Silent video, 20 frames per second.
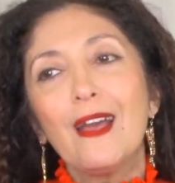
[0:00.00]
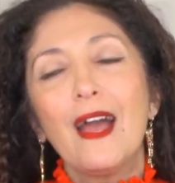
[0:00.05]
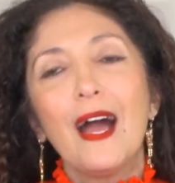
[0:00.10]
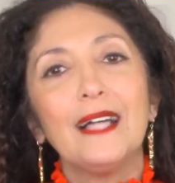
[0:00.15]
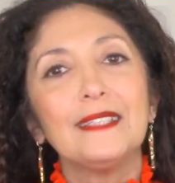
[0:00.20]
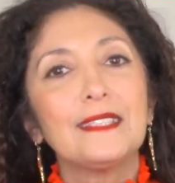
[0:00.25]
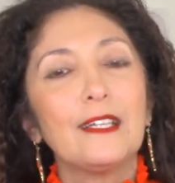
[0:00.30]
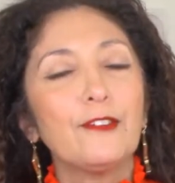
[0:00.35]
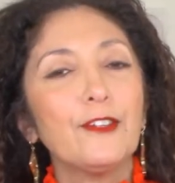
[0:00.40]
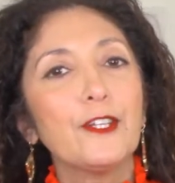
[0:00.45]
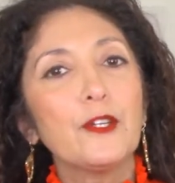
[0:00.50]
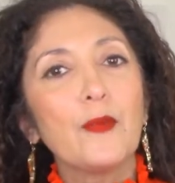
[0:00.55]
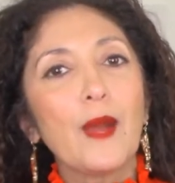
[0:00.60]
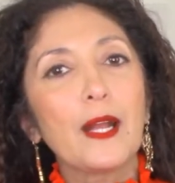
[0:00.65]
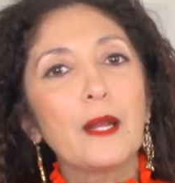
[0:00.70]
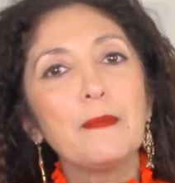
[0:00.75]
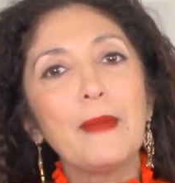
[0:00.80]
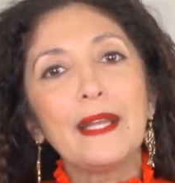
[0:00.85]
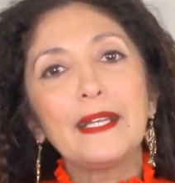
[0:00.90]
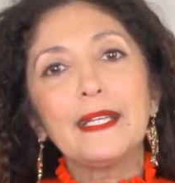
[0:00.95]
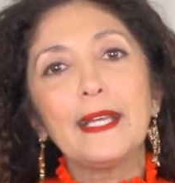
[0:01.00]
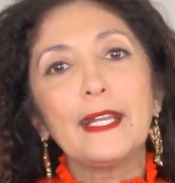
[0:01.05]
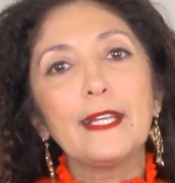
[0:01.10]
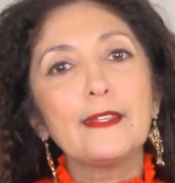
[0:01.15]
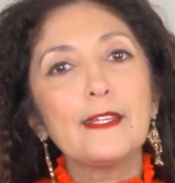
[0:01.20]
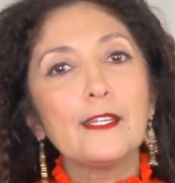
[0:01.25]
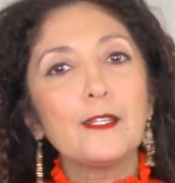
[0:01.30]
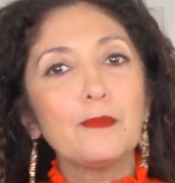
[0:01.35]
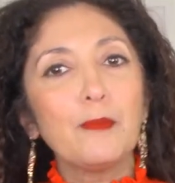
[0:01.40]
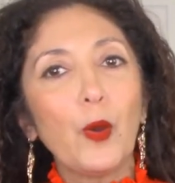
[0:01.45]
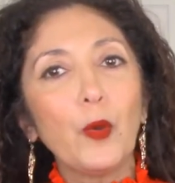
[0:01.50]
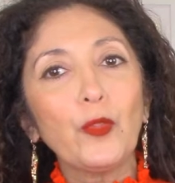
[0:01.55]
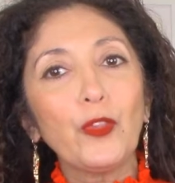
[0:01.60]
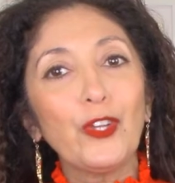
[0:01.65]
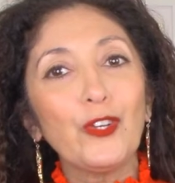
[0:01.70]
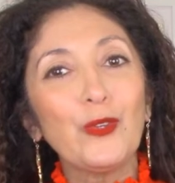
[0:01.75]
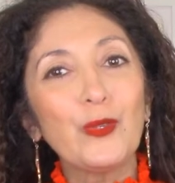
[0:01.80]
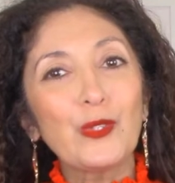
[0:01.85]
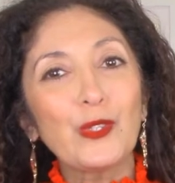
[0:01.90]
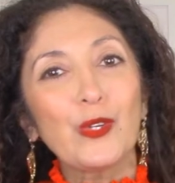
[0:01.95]
I definitely recommend getting these both
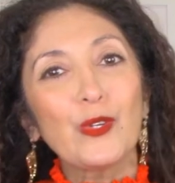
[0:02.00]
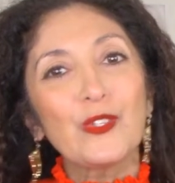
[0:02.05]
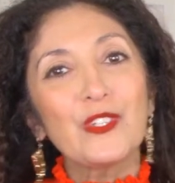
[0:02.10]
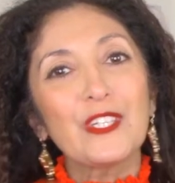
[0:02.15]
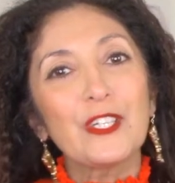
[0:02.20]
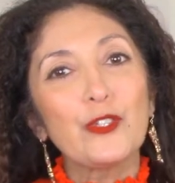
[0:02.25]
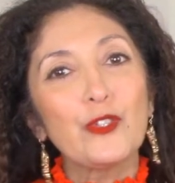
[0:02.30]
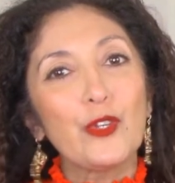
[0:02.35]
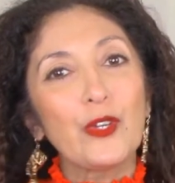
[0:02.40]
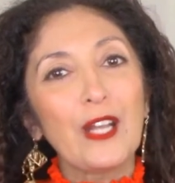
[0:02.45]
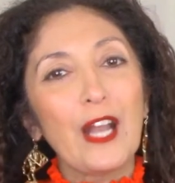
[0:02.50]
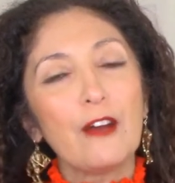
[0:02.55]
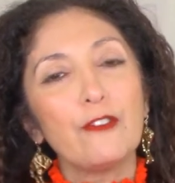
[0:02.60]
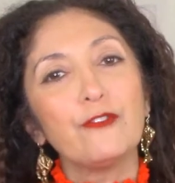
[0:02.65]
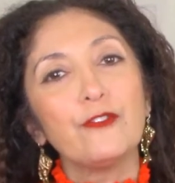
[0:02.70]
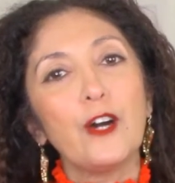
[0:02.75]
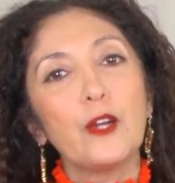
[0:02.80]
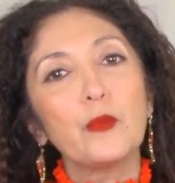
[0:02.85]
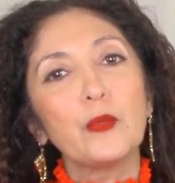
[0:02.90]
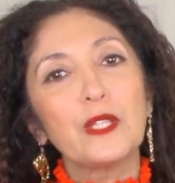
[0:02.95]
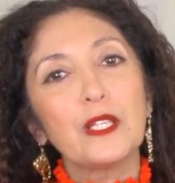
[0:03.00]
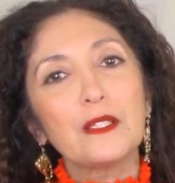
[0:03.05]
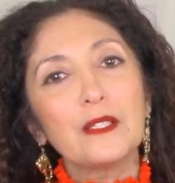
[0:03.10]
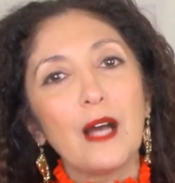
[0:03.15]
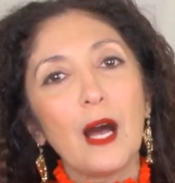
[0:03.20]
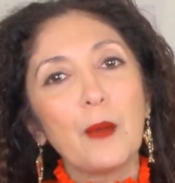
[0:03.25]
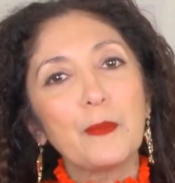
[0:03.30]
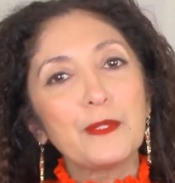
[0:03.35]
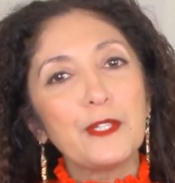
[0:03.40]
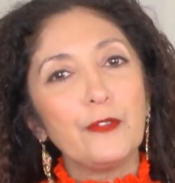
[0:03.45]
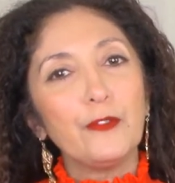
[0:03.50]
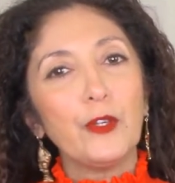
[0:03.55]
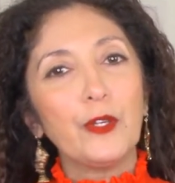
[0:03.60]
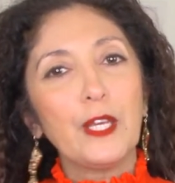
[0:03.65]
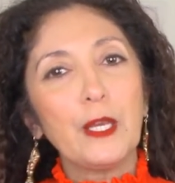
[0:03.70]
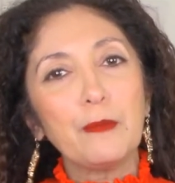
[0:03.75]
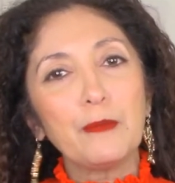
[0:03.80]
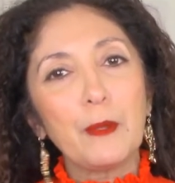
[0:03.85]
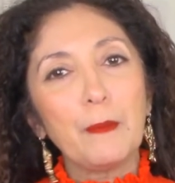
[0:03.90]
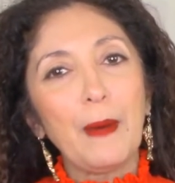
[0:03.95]
in neutrals because you can have fun with the tops if you
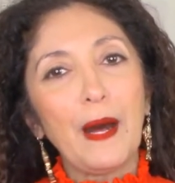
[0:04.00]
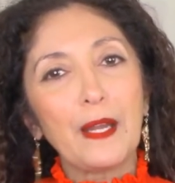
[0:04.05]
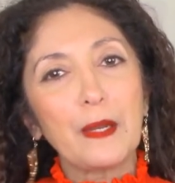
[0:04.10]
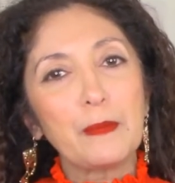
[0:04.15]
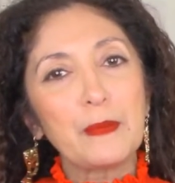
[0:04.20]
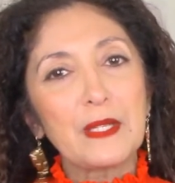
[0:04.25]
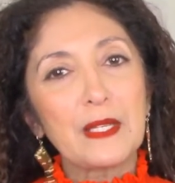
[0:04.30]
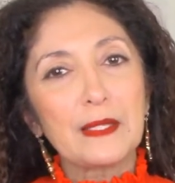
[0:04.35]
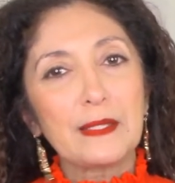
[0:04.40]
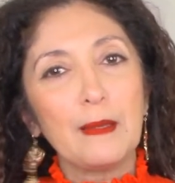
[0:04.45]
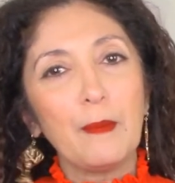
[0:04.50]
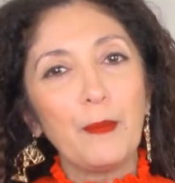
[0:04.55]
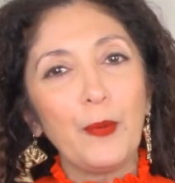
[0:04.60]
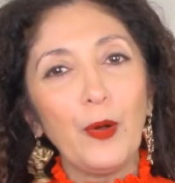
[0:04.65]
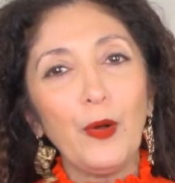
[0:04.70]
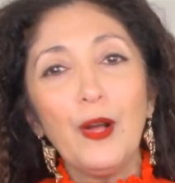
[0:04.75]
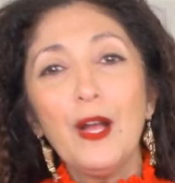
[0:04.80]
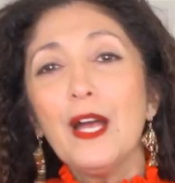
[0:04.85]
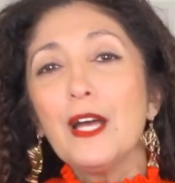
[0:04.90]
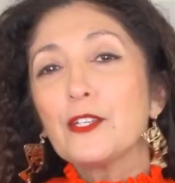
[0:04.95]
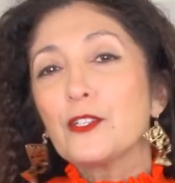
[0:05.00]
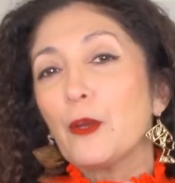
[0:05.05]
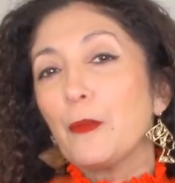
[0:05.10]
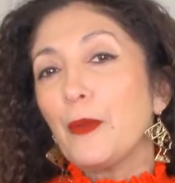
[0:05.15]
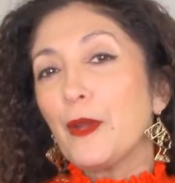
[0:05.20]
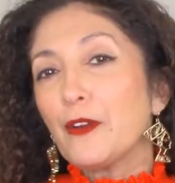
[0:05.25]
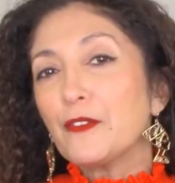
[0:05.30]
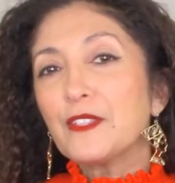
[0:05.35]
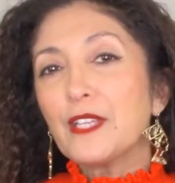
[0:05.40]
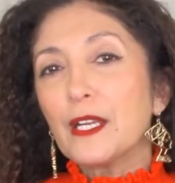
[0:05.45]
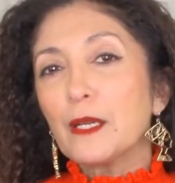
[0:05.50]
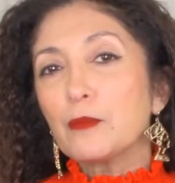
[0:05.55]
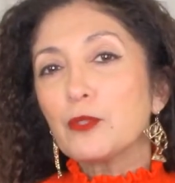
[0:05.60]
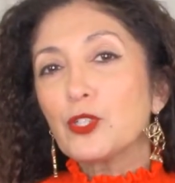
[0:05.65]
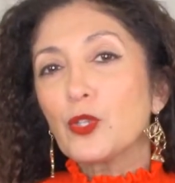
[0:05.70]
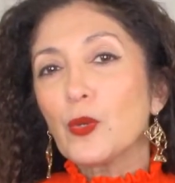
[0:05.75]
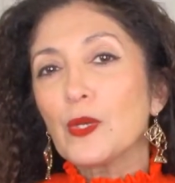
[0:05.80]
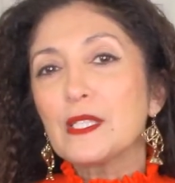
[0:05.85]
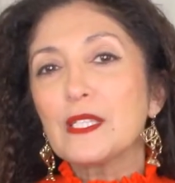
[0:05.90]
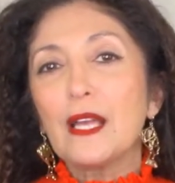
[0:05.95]
keep the bottoms simple. So a pair of denim
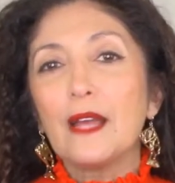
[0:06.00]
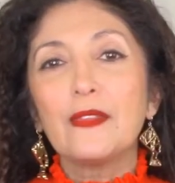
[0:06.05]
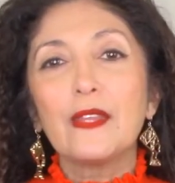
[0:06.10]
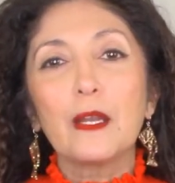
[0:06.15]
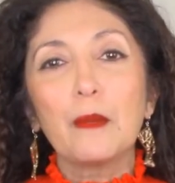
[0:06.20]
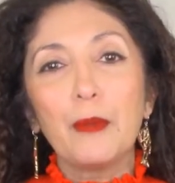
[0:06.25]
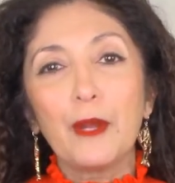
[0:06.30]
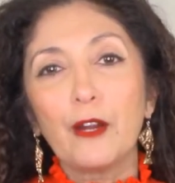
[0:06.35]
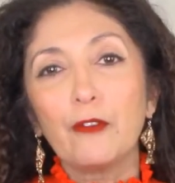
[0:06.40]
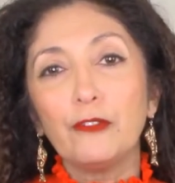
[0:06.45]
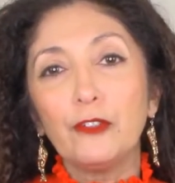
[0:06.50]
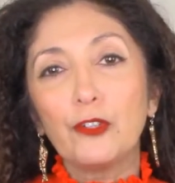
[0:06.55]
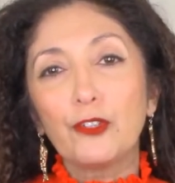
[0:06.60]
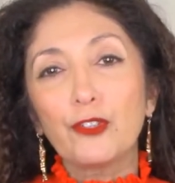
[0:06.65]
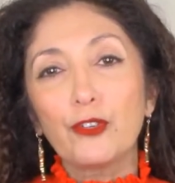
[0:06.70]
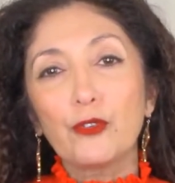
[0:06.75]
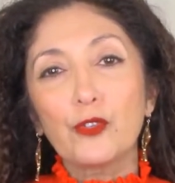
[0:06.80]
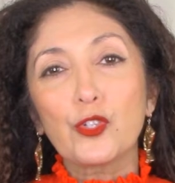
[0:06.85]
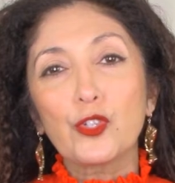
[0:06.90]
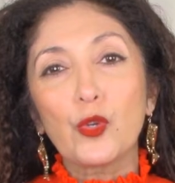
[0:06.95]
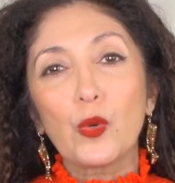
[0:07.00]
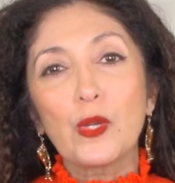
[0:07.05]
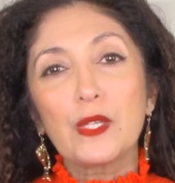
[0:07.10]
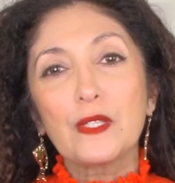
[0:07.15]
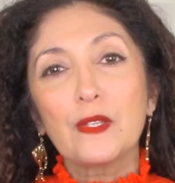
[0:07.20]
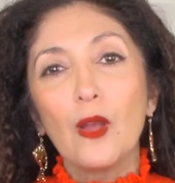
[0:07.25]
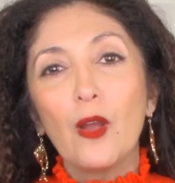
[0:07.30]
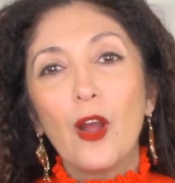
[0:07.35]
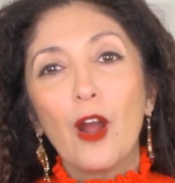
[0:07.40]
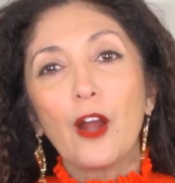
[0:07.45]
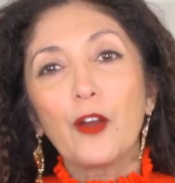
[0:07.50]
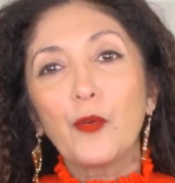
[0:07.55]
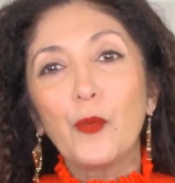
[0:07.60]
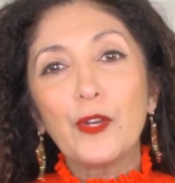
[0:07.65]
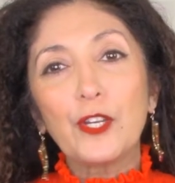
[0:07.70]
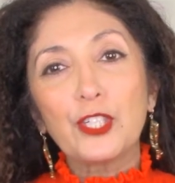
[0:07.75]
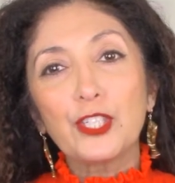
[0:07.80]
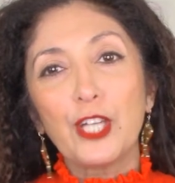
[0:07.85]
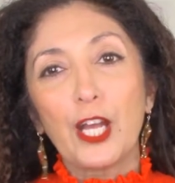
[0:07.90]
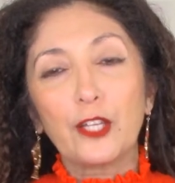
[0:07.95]
shorts and then a pair of neutral shorts are
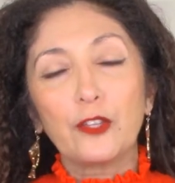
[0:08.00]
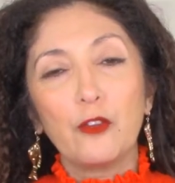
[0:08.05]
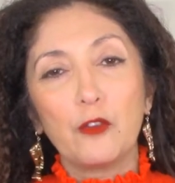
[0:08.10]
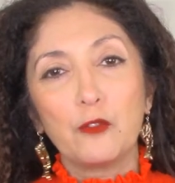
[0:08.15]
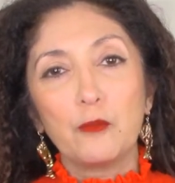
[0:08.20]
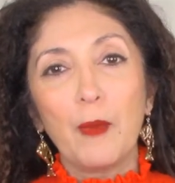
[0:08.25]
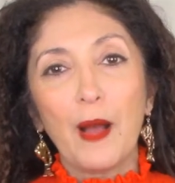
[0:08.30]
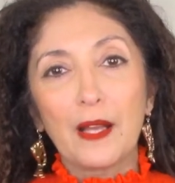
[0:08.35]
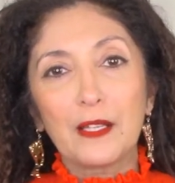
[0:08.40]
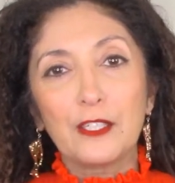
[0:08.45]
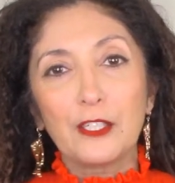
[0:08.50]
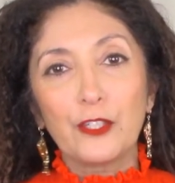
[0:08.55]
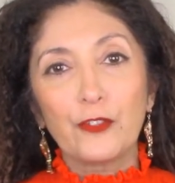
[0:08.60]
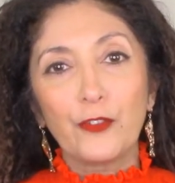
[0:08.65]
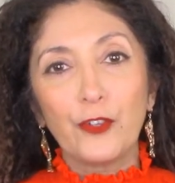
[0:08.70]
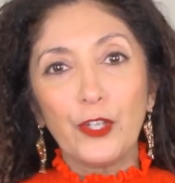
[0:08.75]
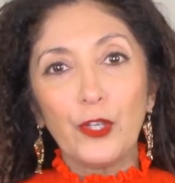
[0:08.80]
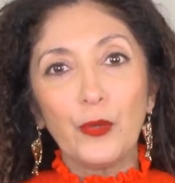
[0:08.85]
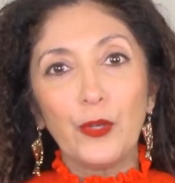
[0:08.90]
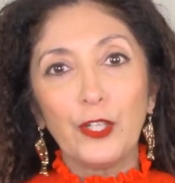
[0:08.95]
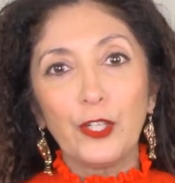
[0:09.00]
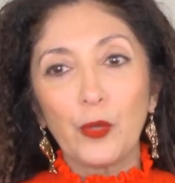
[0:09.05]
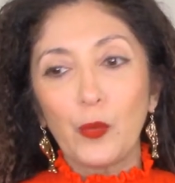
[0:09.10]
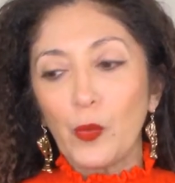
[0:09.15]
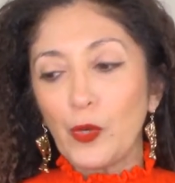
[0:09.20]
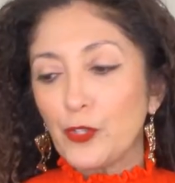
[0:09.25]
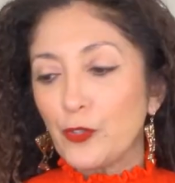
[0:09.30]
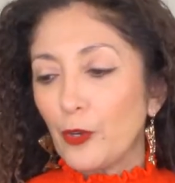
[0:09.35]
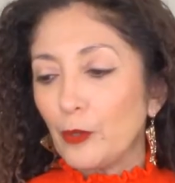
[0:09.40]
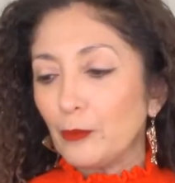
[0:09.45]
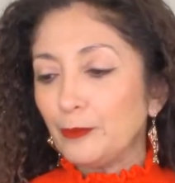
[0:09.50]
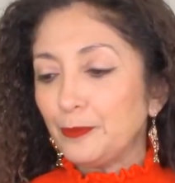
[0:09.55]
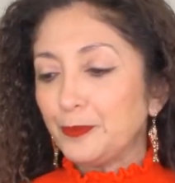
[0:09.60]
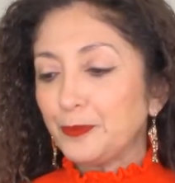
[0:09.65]
going to check those boxes for you in your wardrobe.